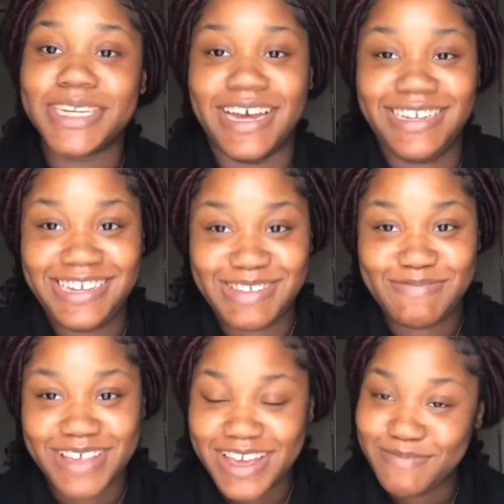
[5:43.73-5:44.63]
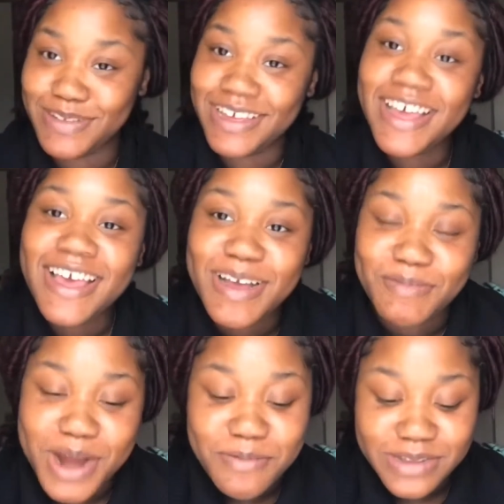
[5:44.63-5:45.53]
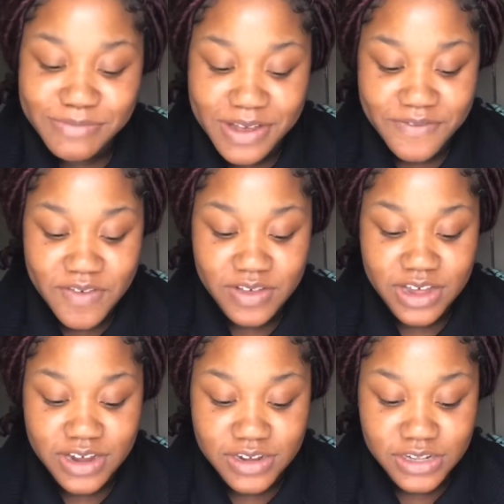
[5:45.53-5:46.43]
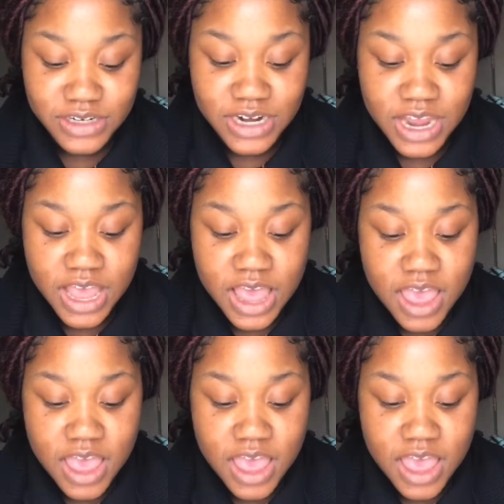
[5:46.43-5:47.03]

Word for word: Not just playing, but purple is my favorite color.